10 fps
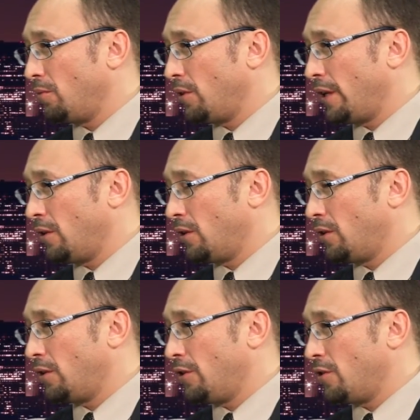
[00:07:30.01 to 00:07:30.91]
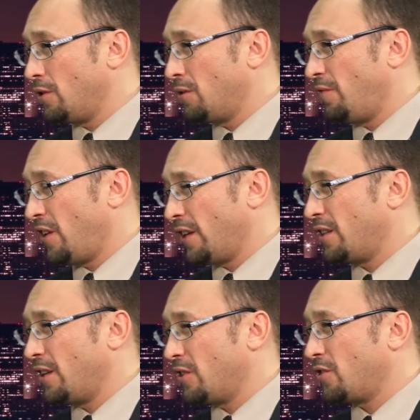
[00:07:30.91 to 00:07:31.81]
Like, did you feel like
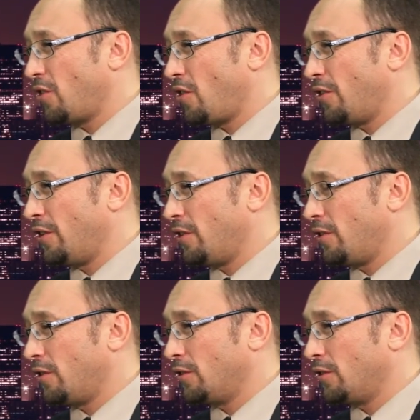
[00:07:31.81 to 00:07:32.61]
saying sorry or?